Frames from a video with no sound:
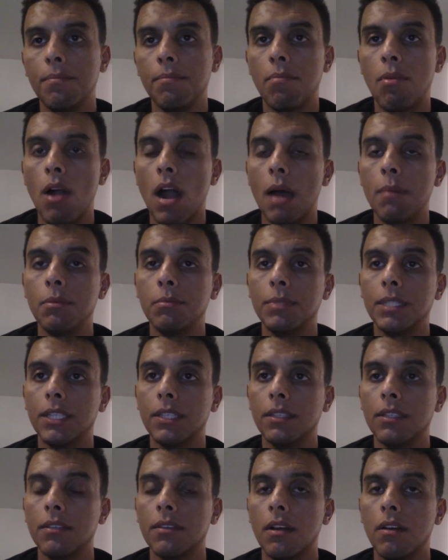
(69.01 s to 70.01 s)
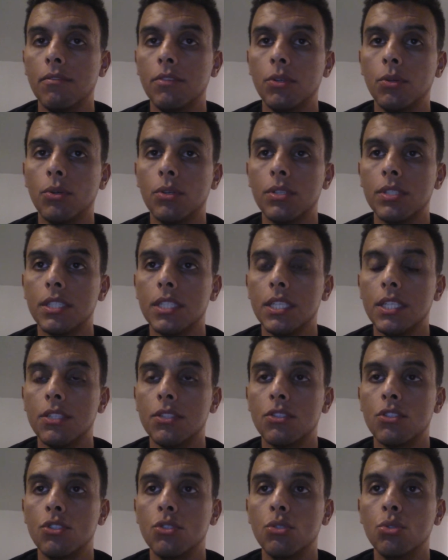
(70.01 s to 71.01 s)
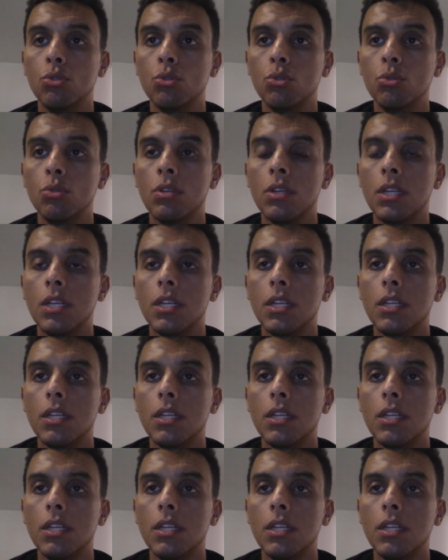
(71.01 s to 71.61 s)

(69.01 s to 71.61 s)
problem here of yours is to